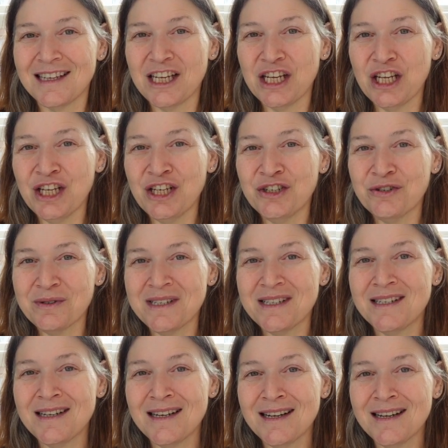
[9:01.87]

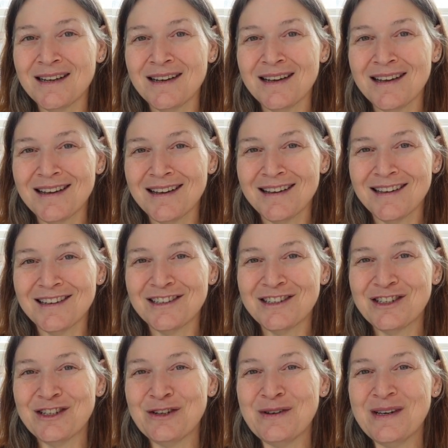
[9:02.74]
interesting
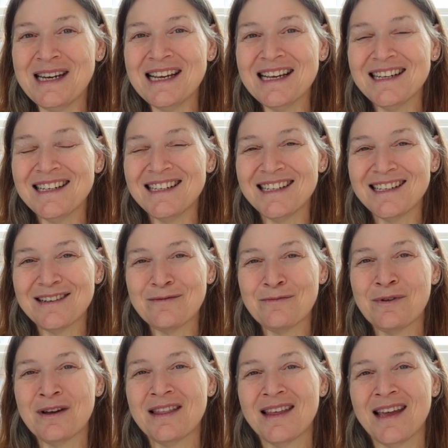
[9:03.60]
to knit
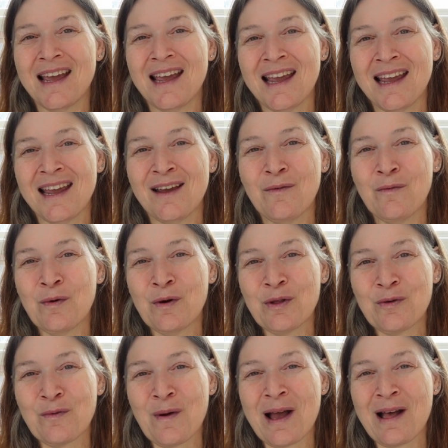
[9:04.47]
with a
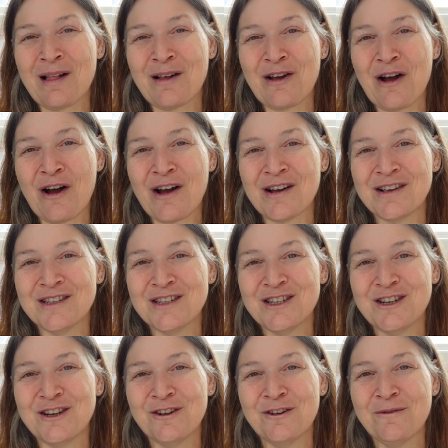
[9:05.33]
worthwhile
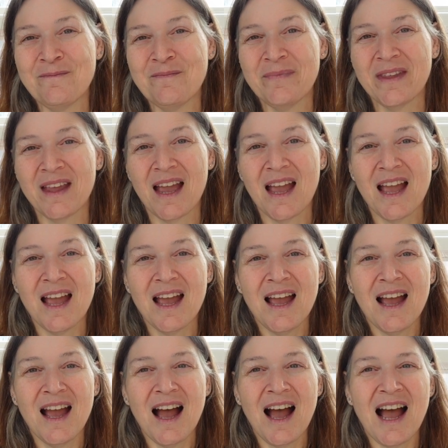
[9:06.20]
cause too.
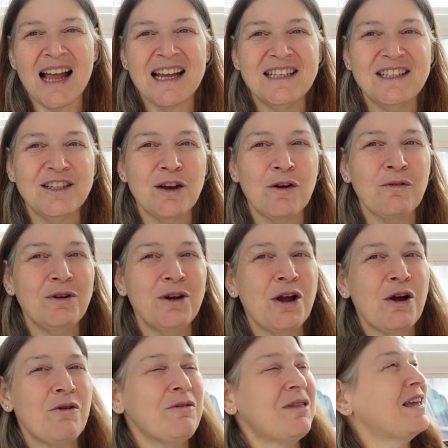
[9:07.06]
I don't
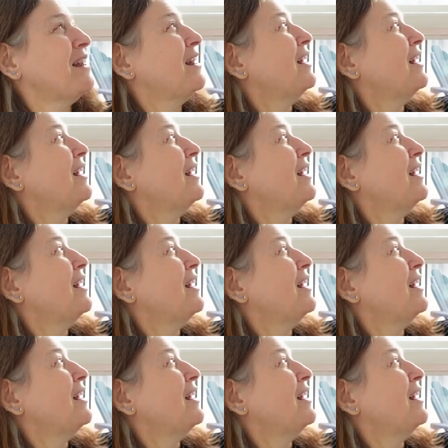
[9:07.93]
know that